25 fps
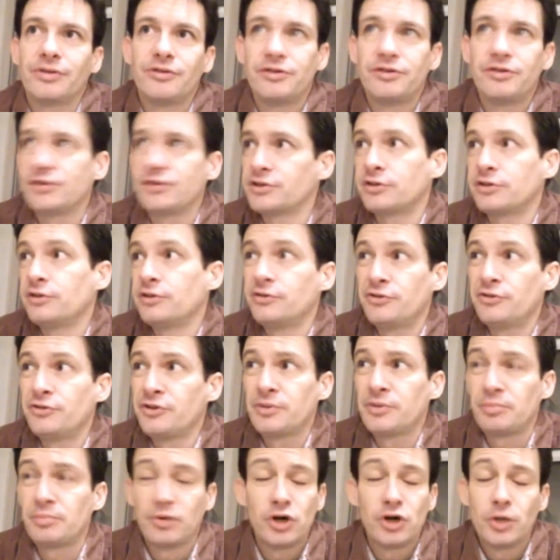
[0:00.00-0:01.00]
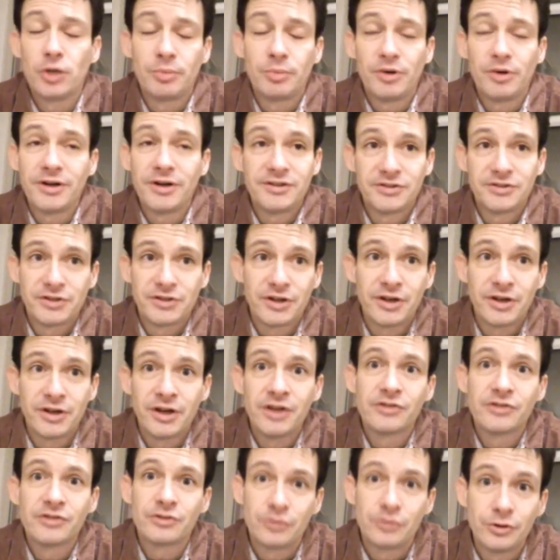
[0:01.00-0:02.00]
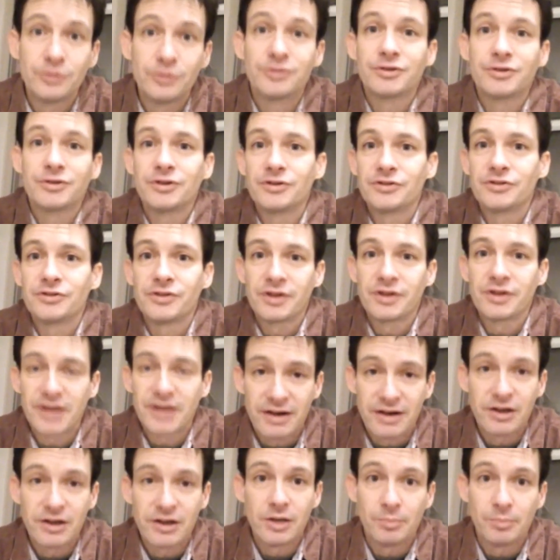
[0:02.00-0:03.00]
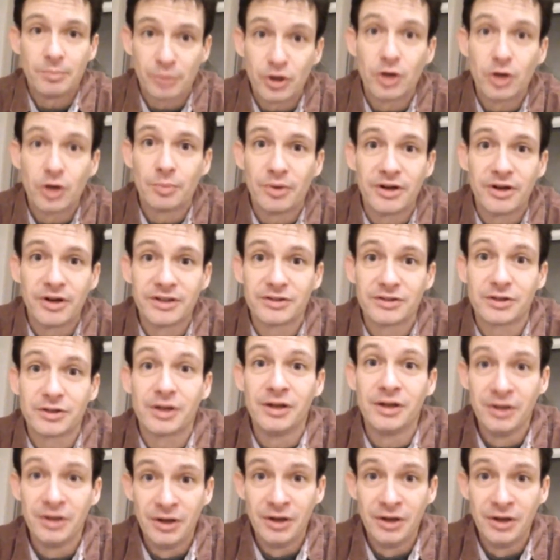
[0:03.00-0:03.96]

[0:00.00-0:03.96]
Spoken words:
There isn't another Pro Pointer as good as the Garrett Pro Pointer.